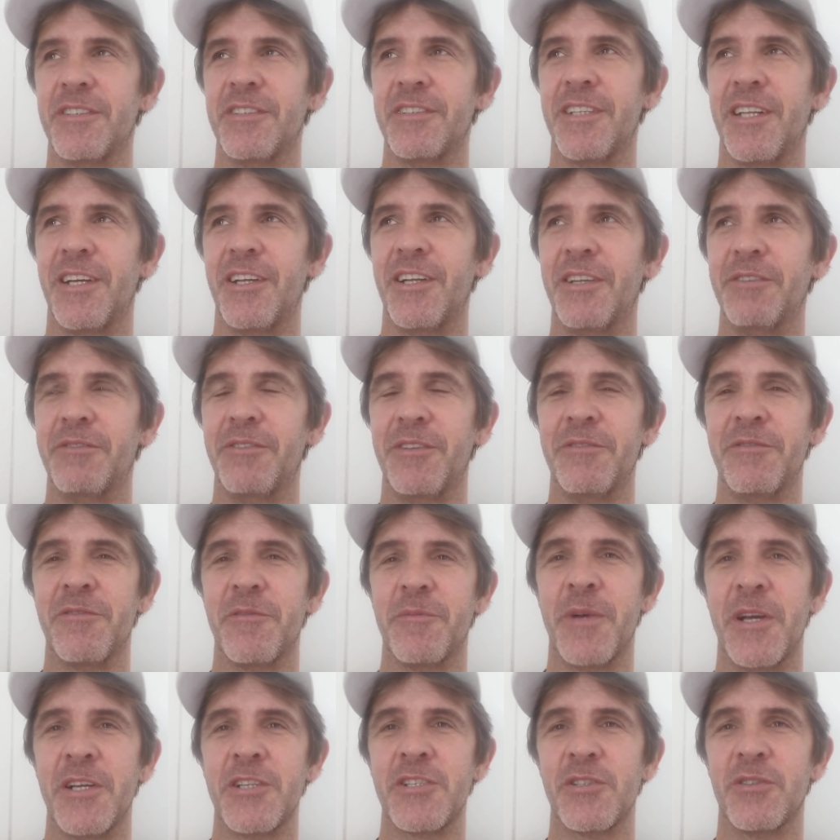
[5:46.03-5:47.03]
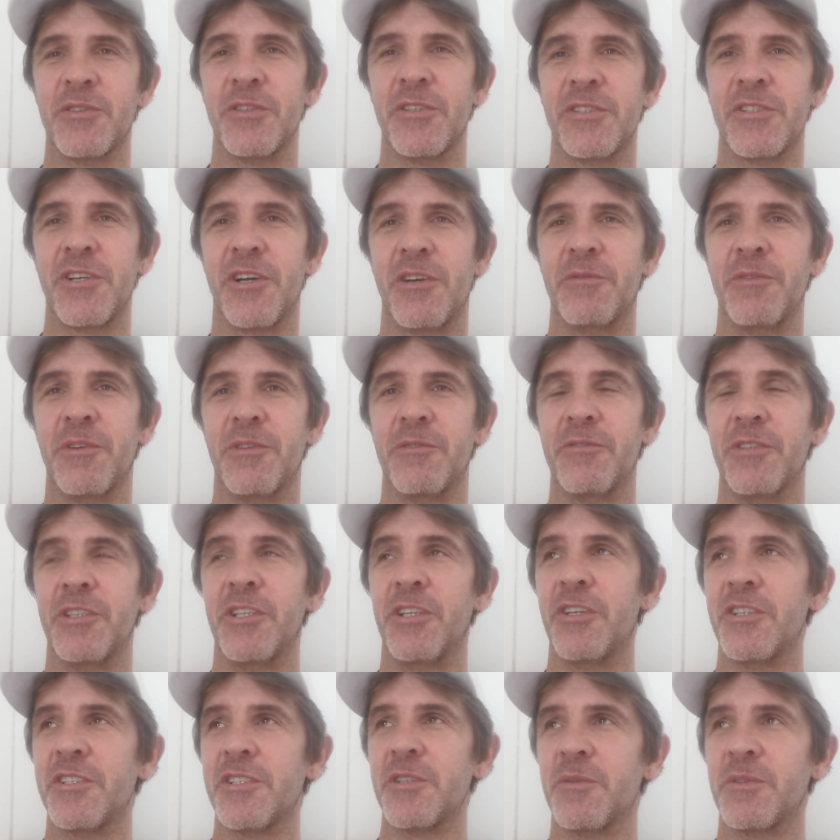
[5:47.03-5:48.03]
level inflammation all the time, not
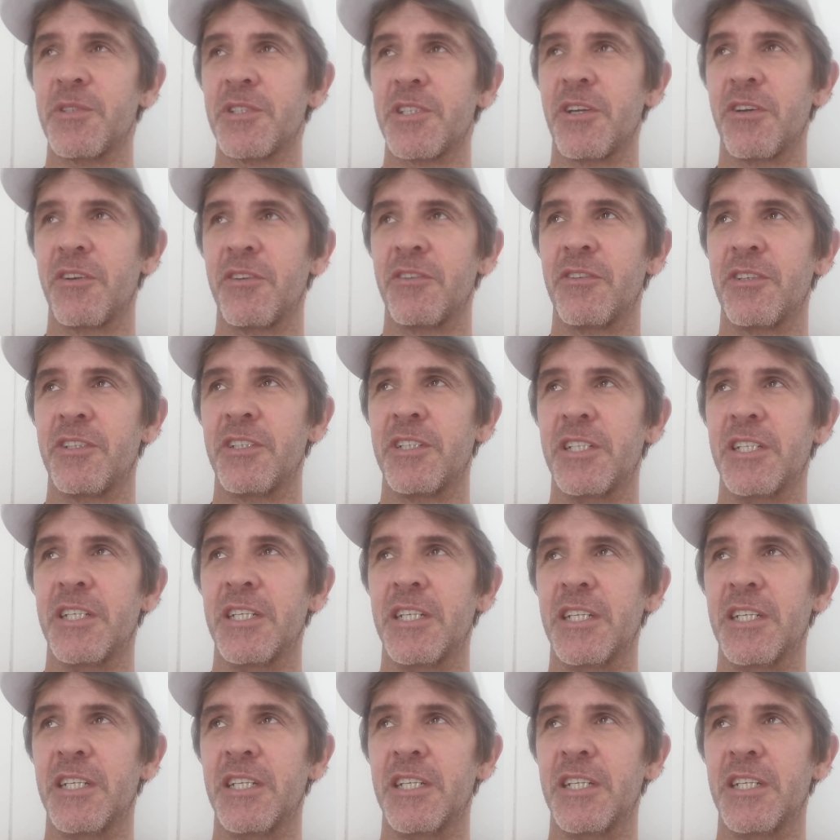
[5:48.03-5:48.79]
realizing what's going on.